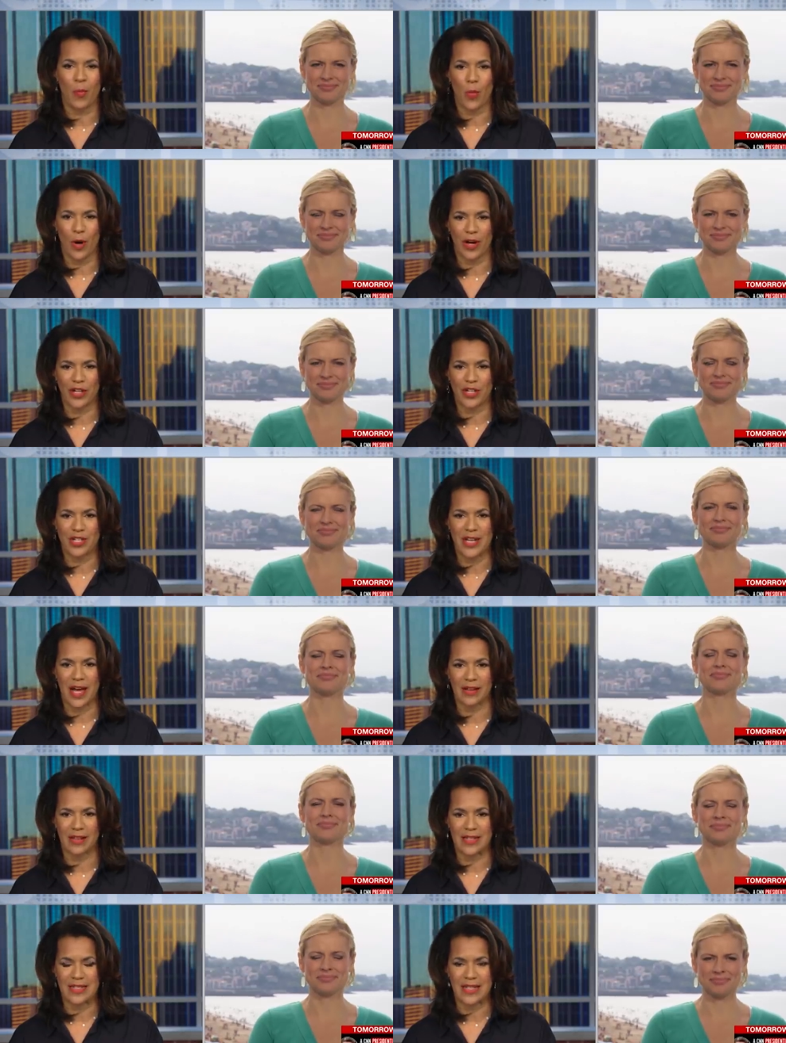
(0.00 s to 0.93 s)
Speaker 1: What more can you
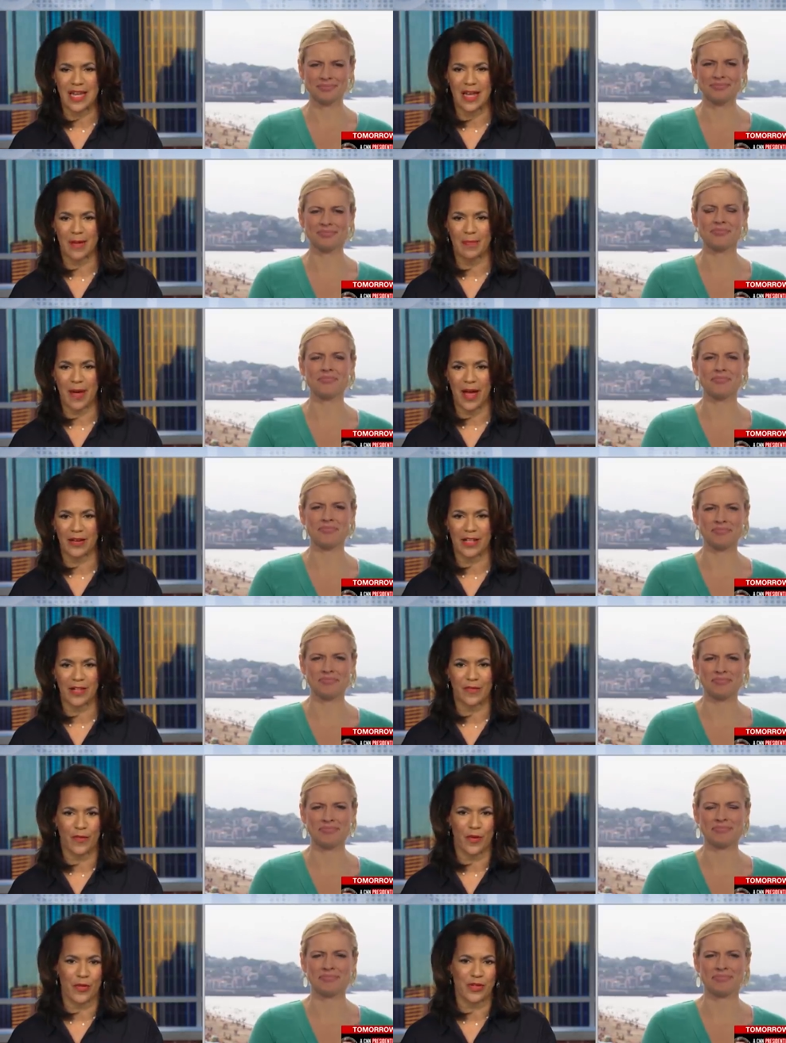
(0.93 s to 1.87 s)
tell us mm-hmm. about
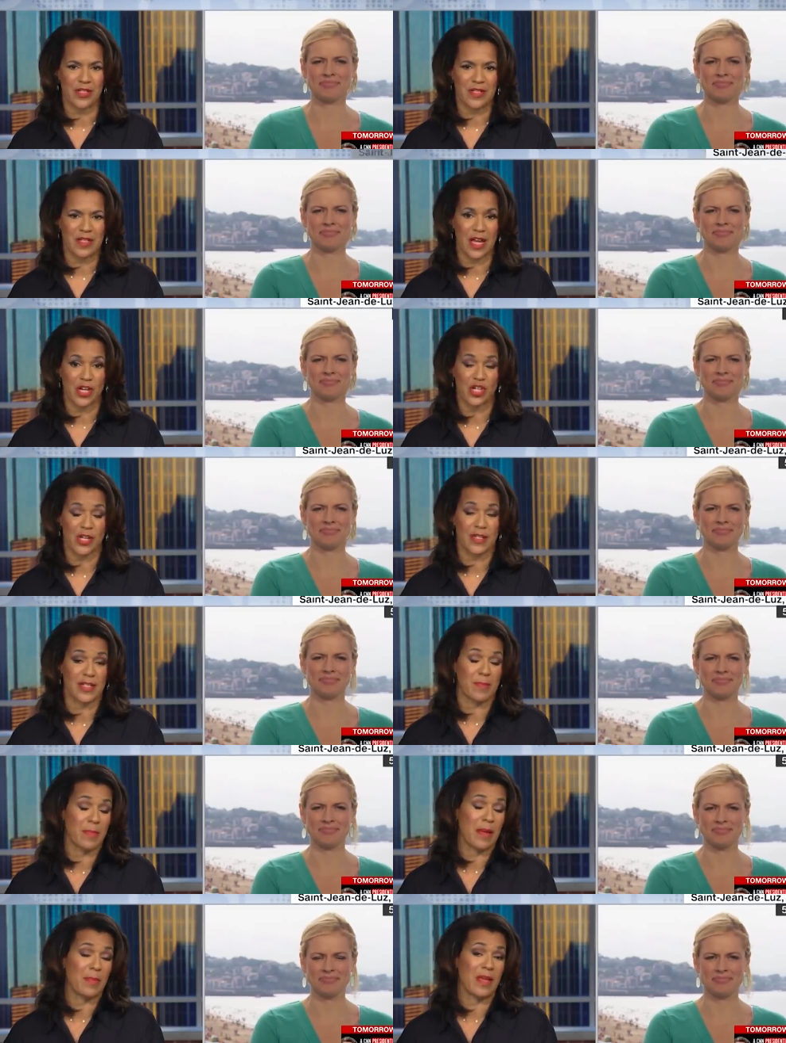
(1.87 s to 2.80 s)
any further
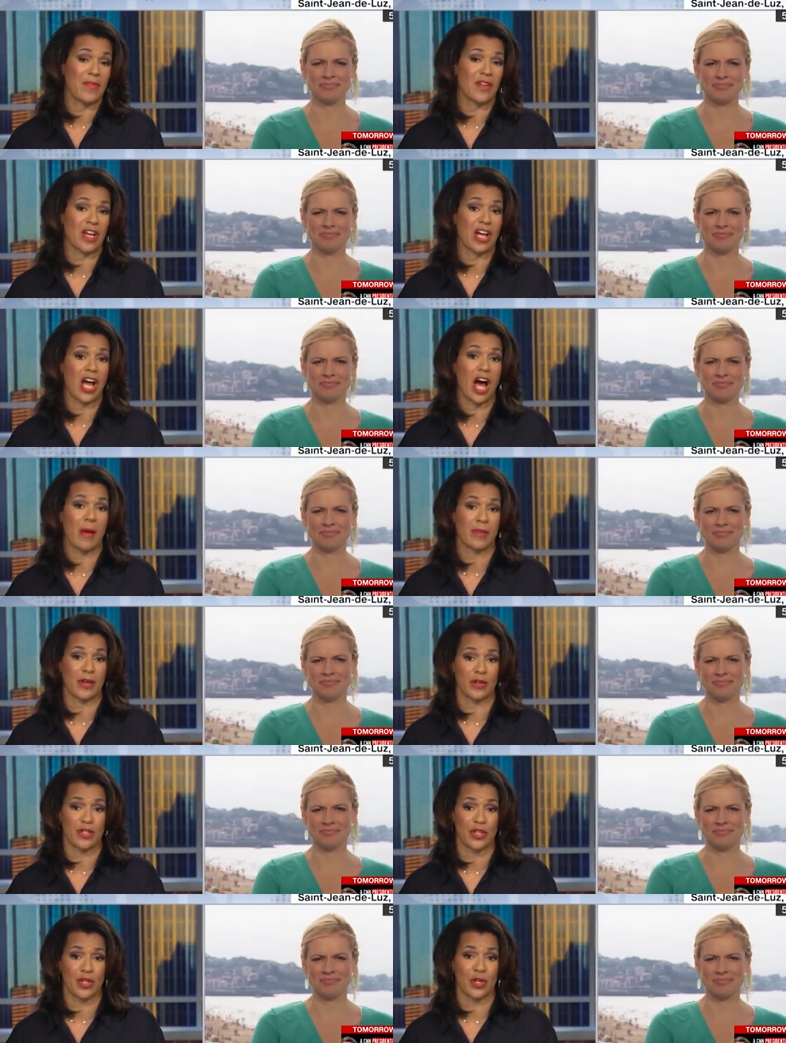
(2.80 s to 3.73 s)
discussions and maybe even a
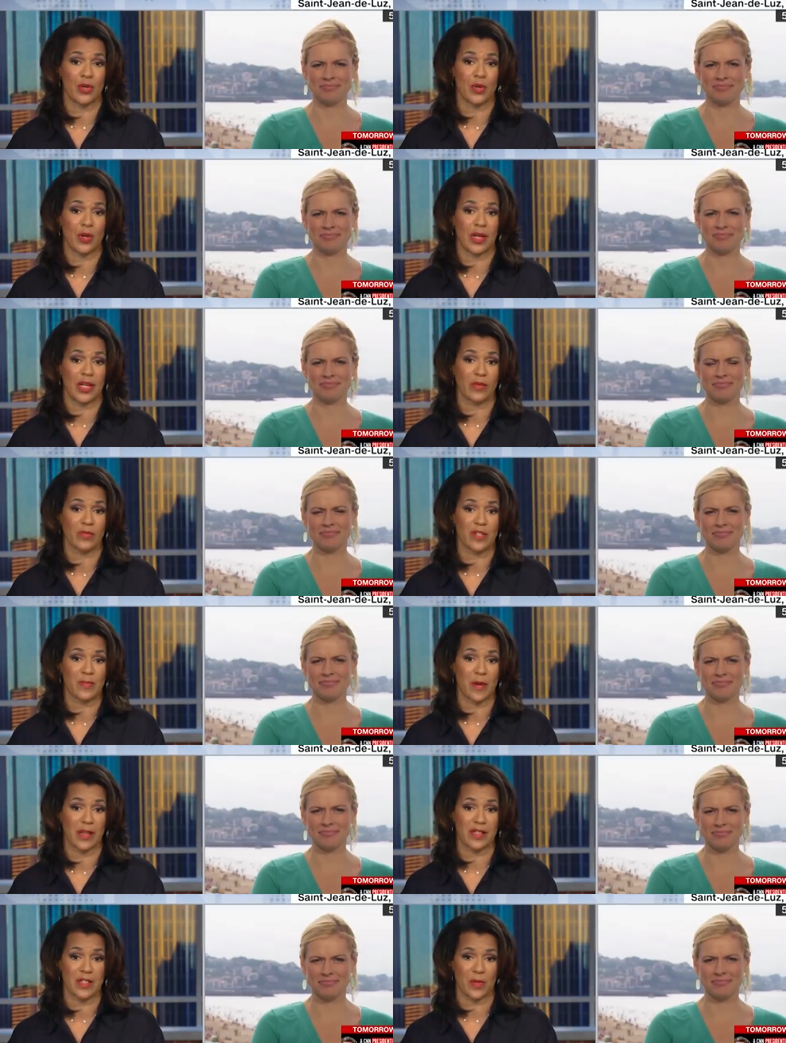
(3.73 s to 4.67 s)
comment or two in
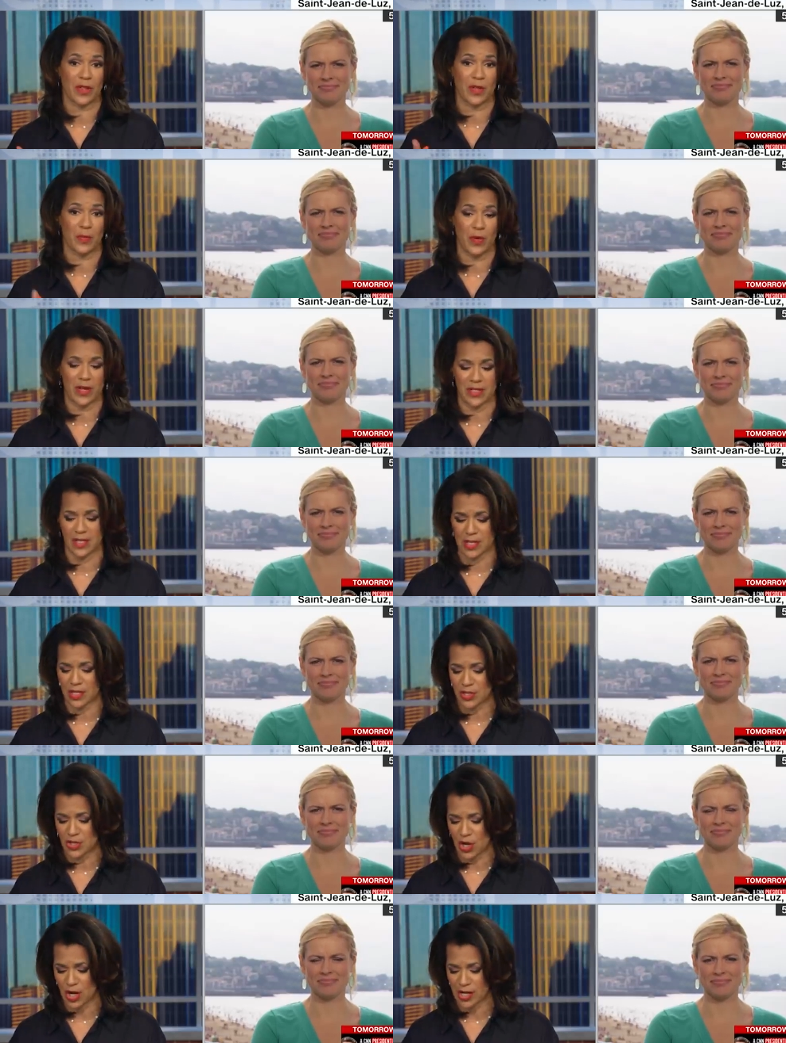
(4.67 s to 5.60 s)
response to what the
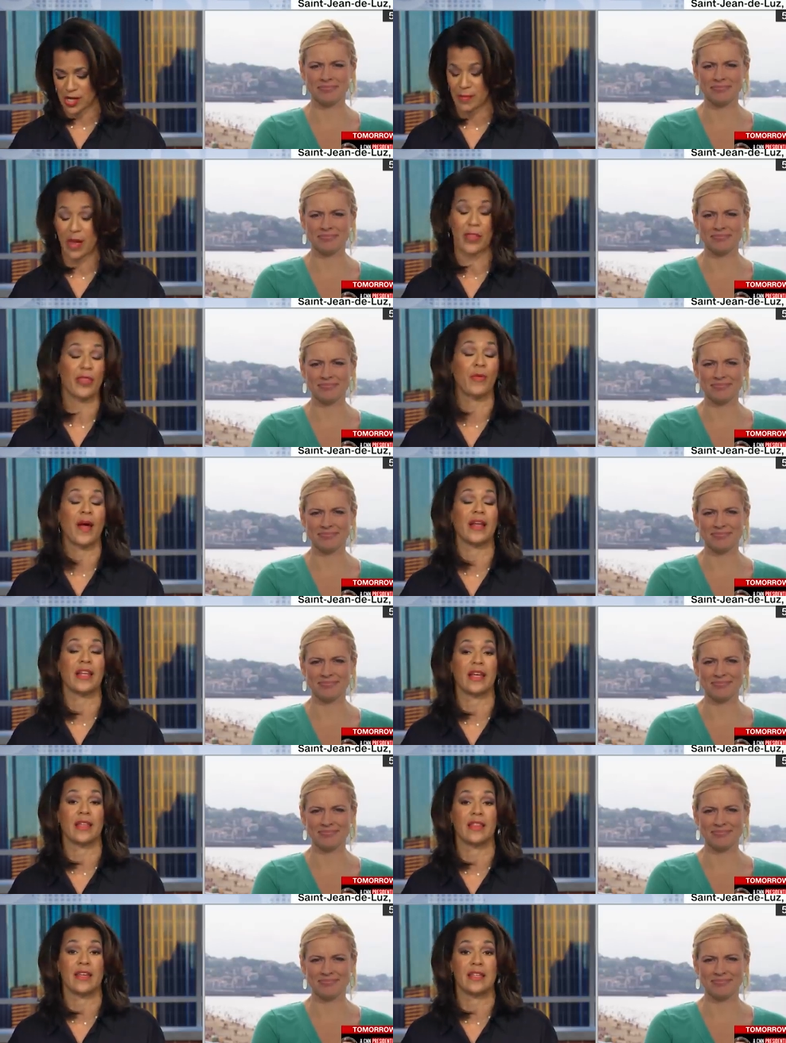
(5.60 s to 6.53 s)
president is talking about,
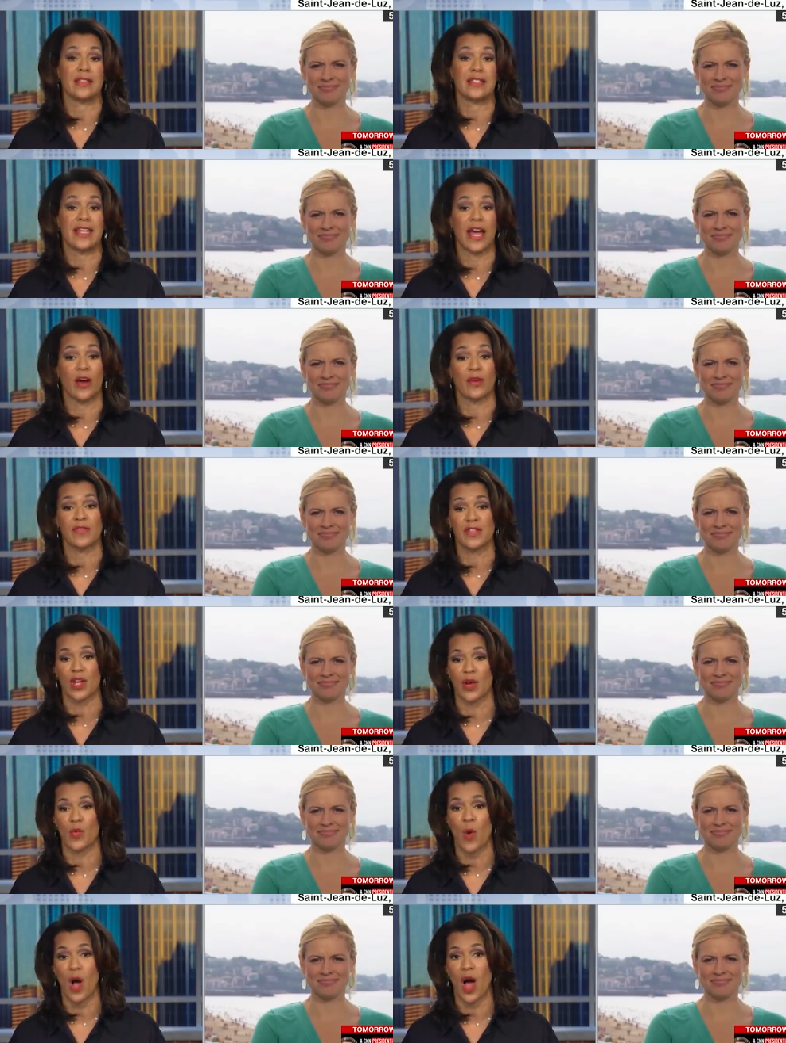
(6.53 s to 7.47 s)
threatening these tariffs
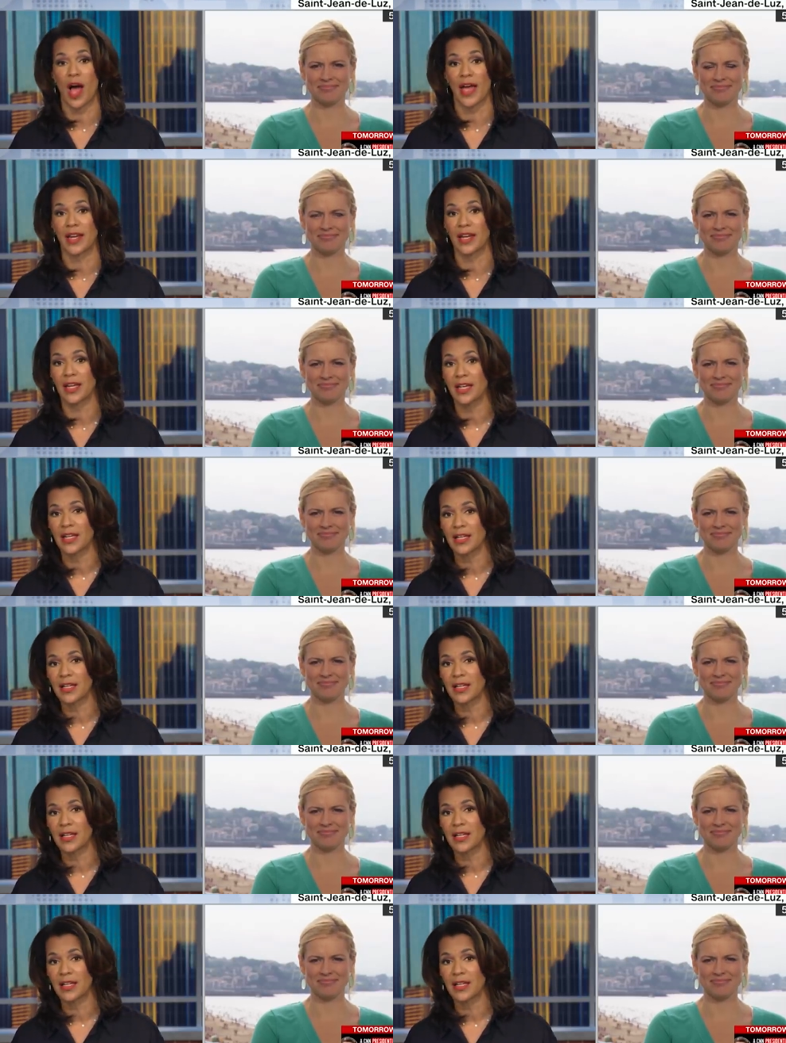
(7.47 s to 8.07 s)
on wine?